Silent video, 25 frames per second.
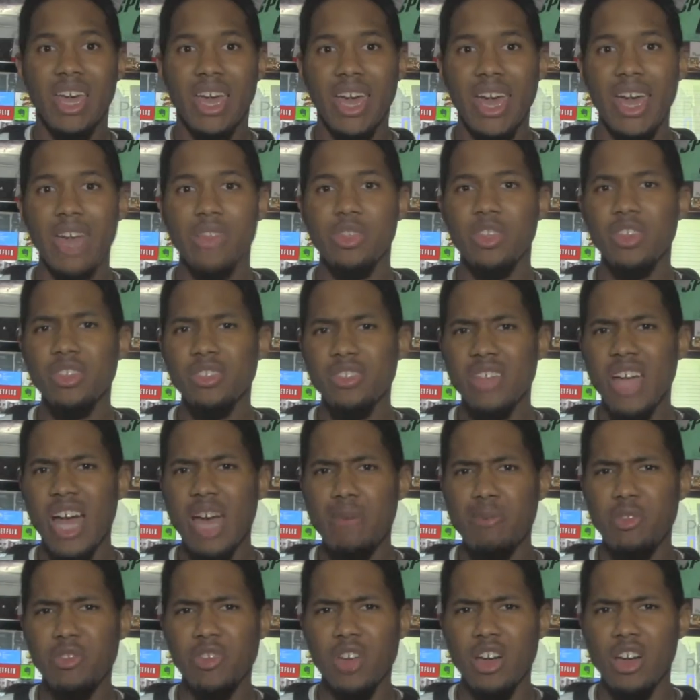At this
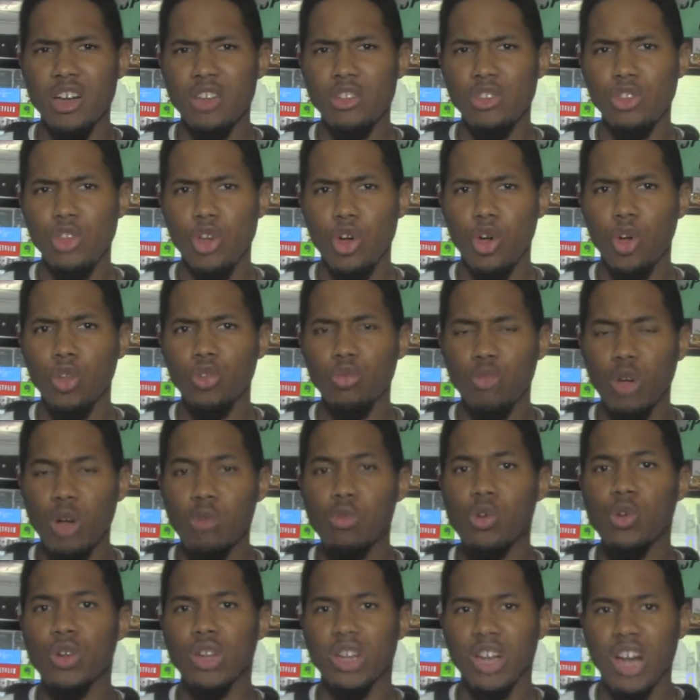time, it's unknown what
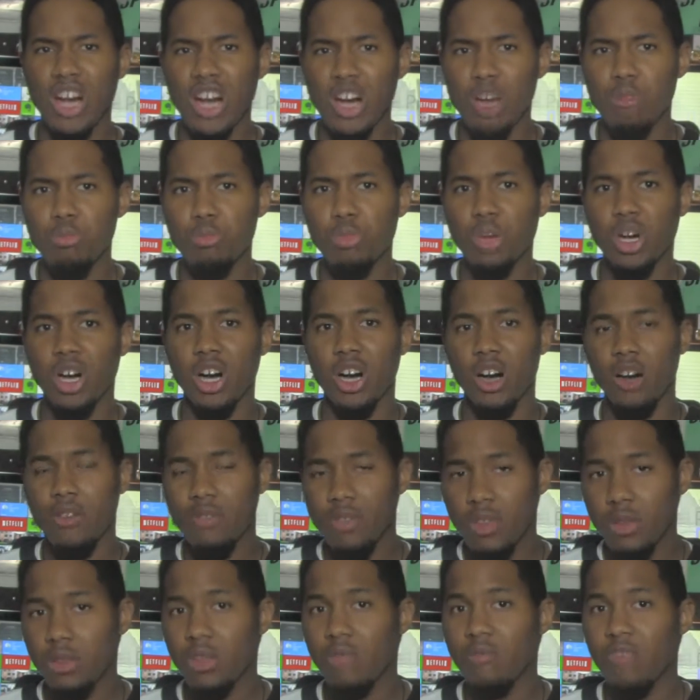will come
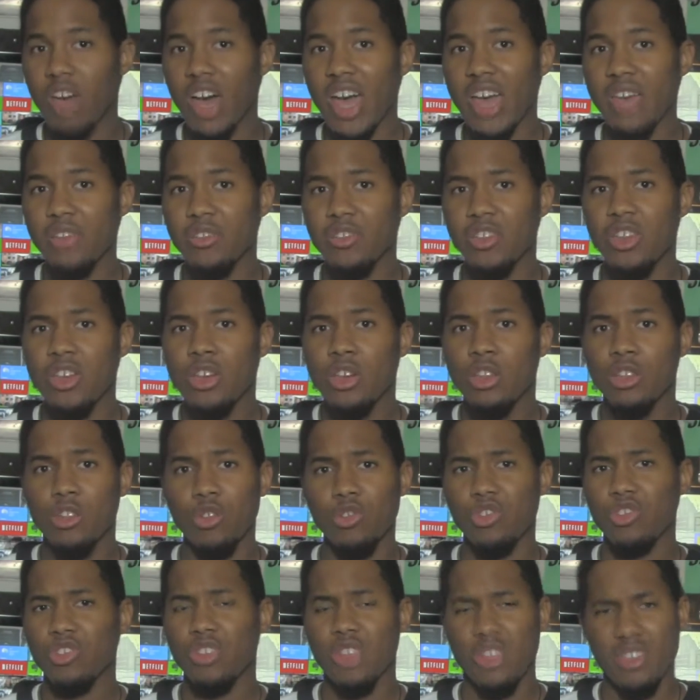of the device, no,
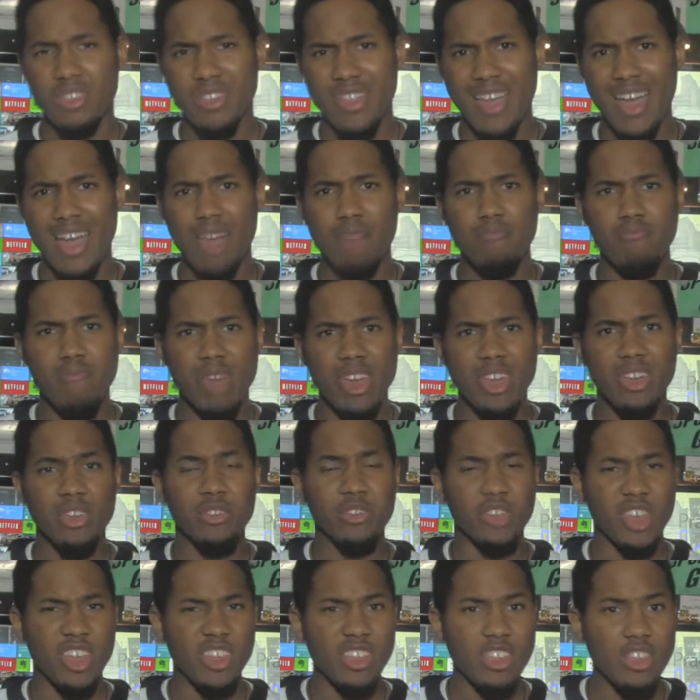should it not make
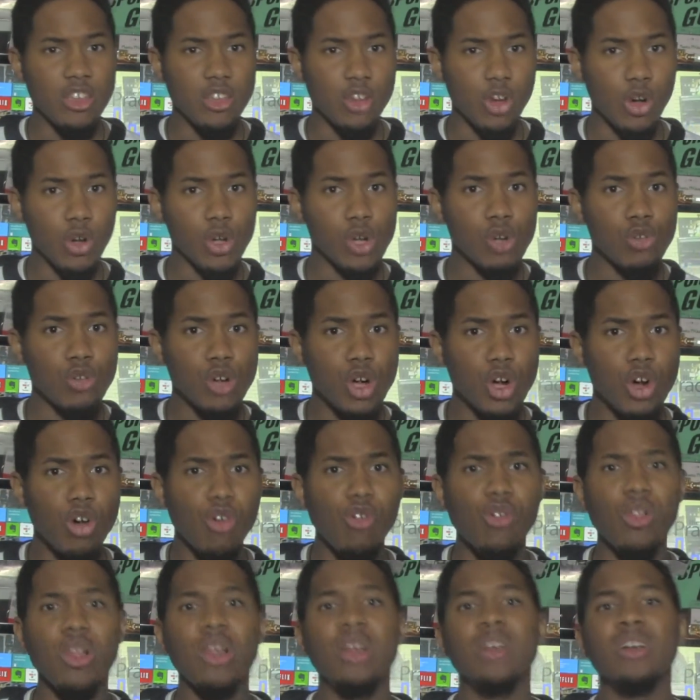its Indiegogo
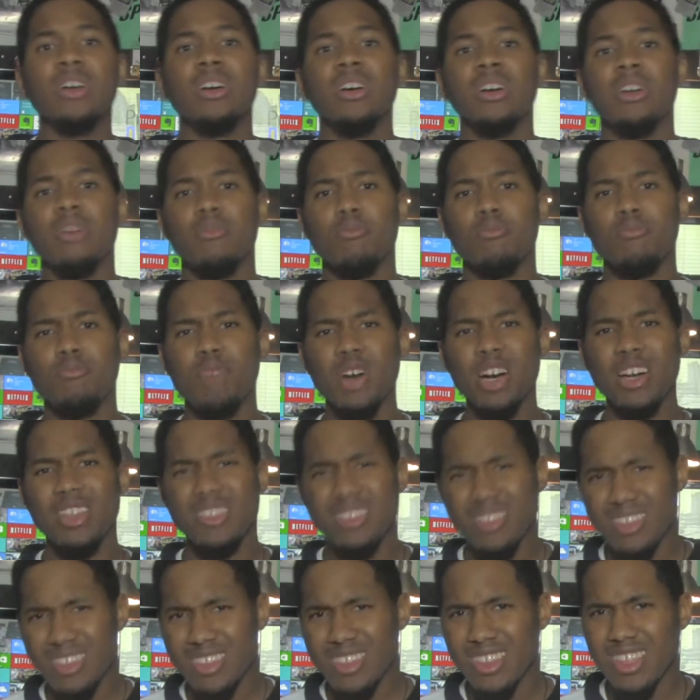goal.
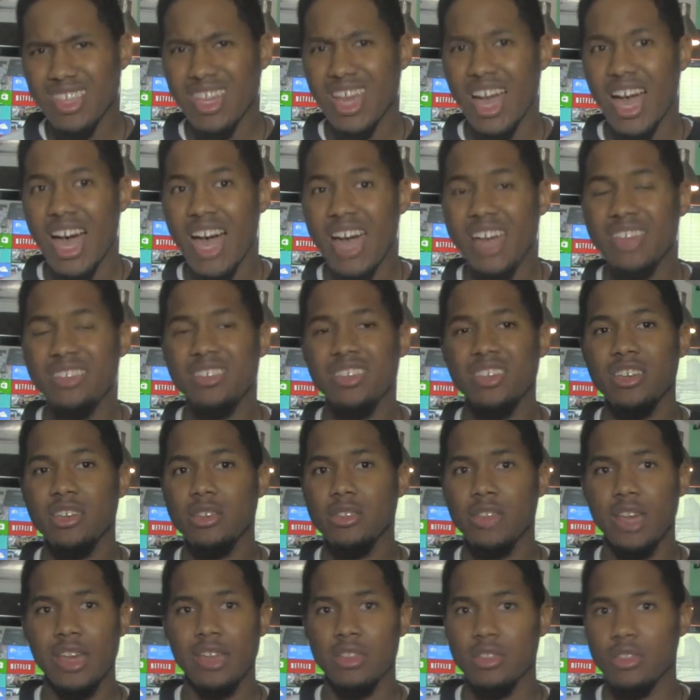But the idea
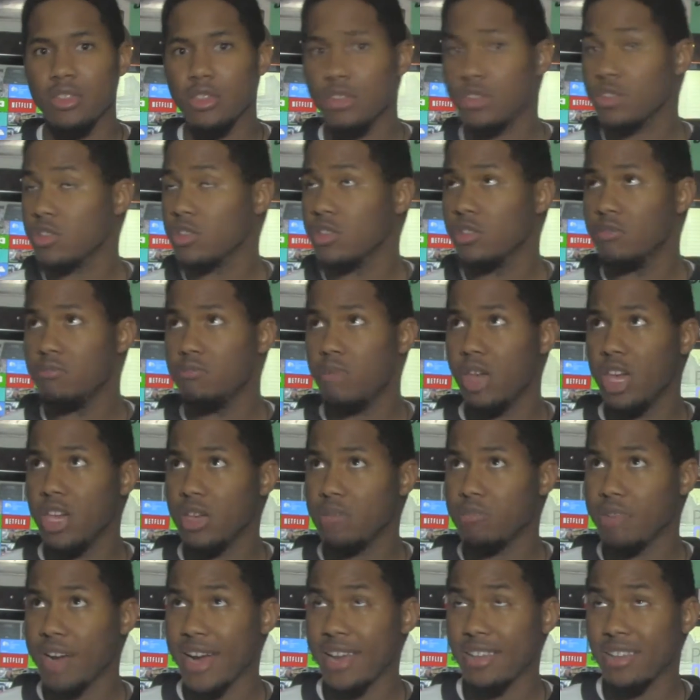that this could
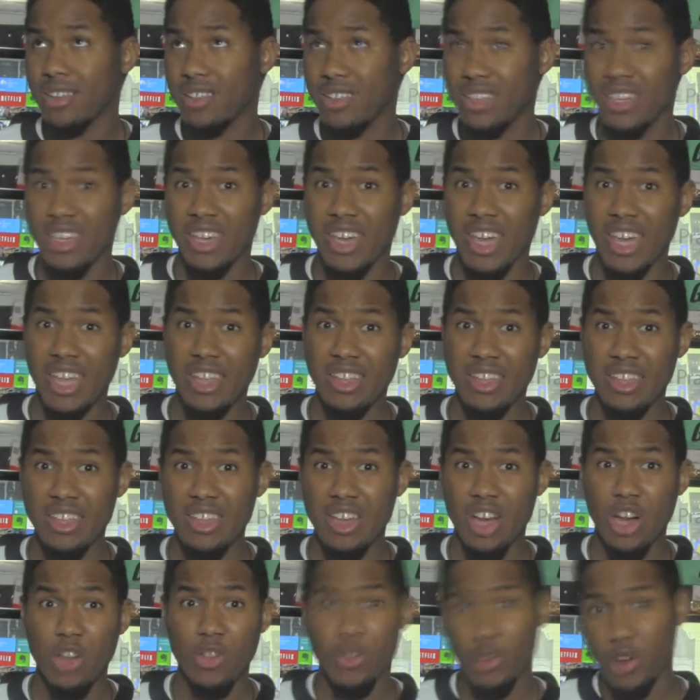make practically
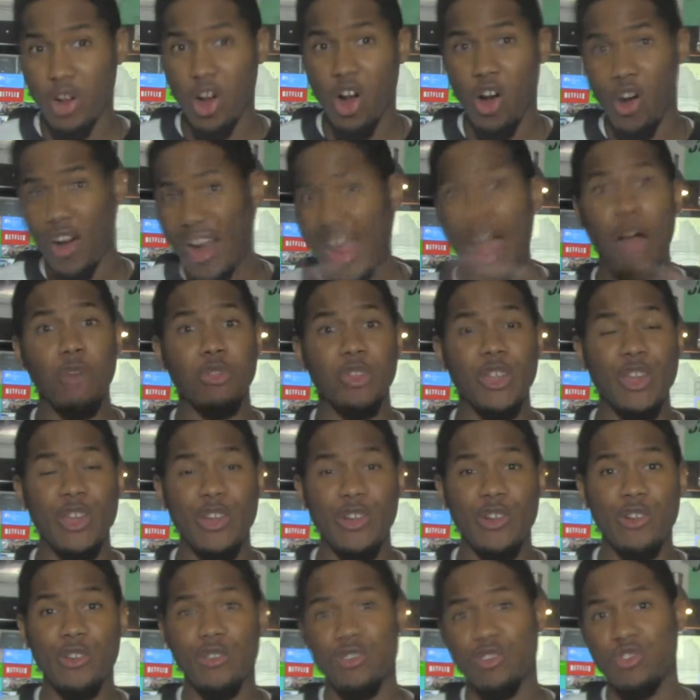any other car out
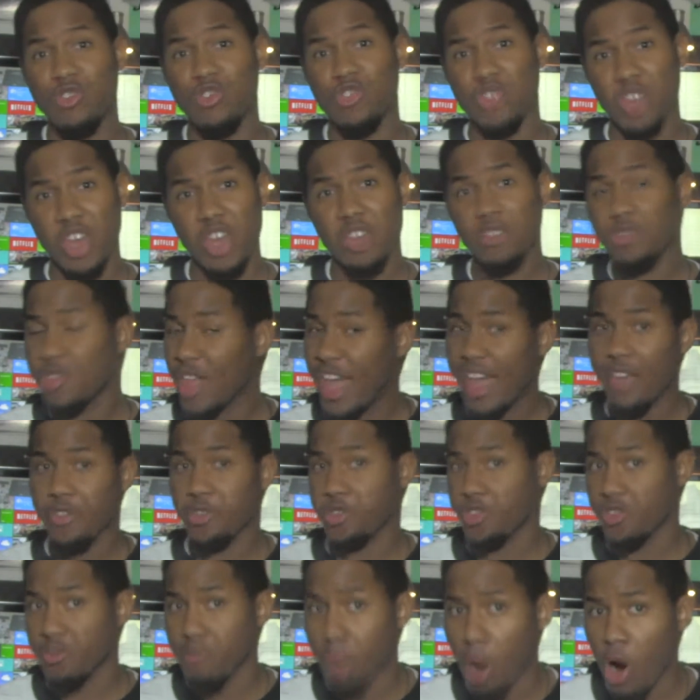there just as
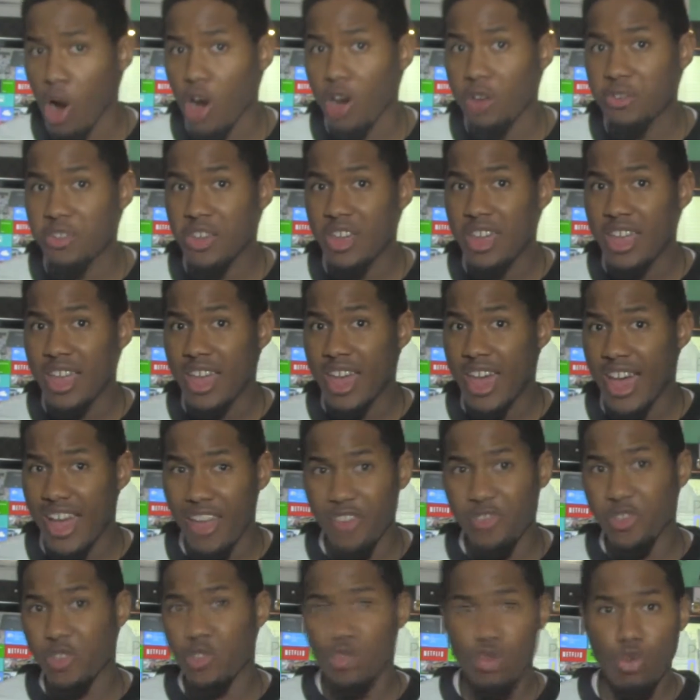smart
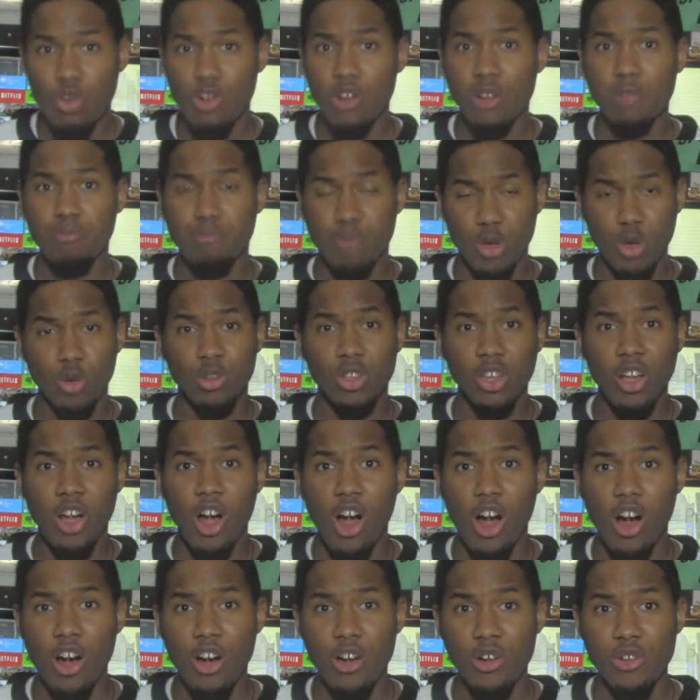as the newer built
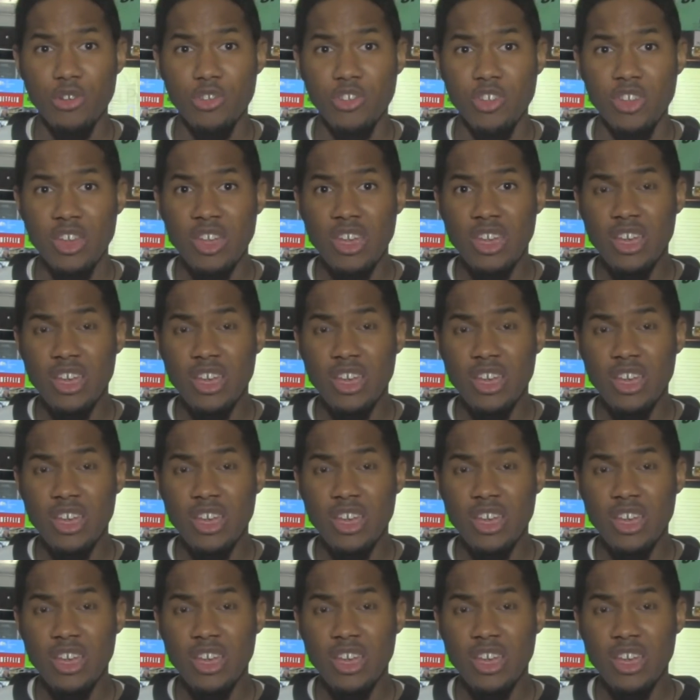cars